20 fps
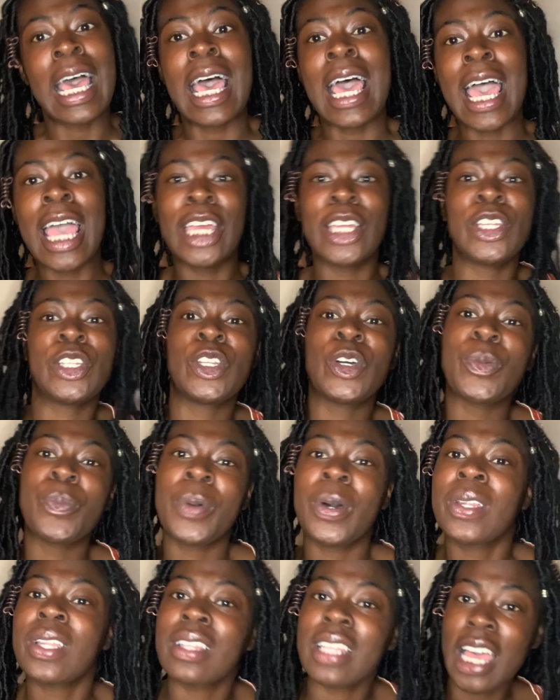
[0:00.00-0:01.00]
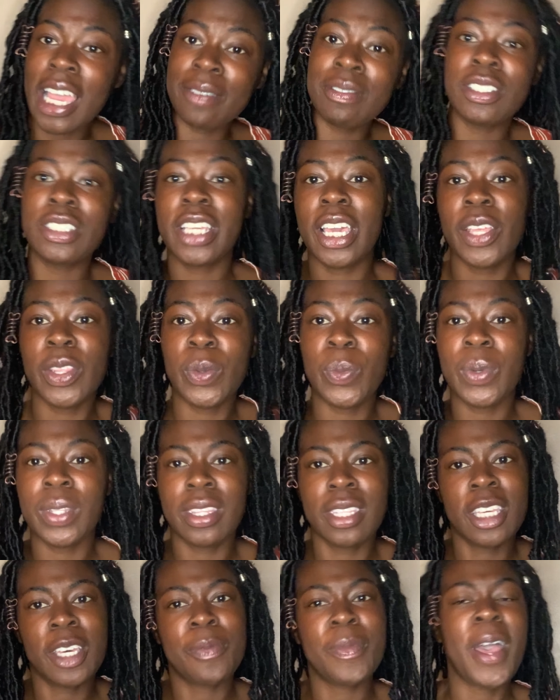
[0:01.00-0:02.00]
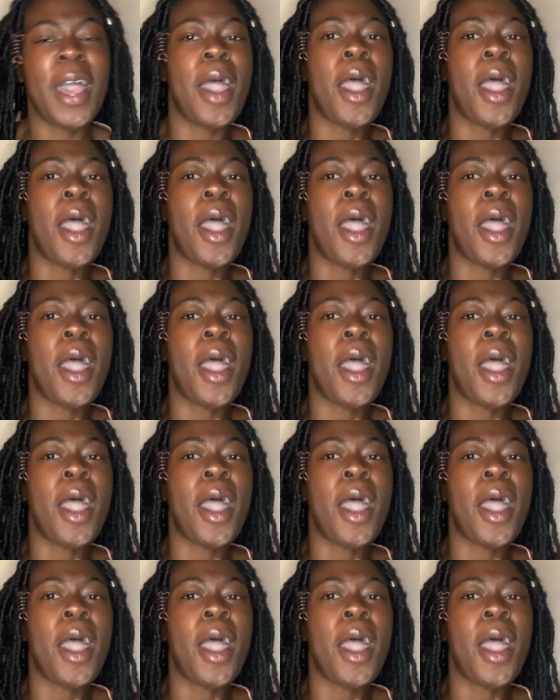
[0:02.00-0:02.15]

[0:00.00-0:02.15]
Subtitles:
and build a life together with them.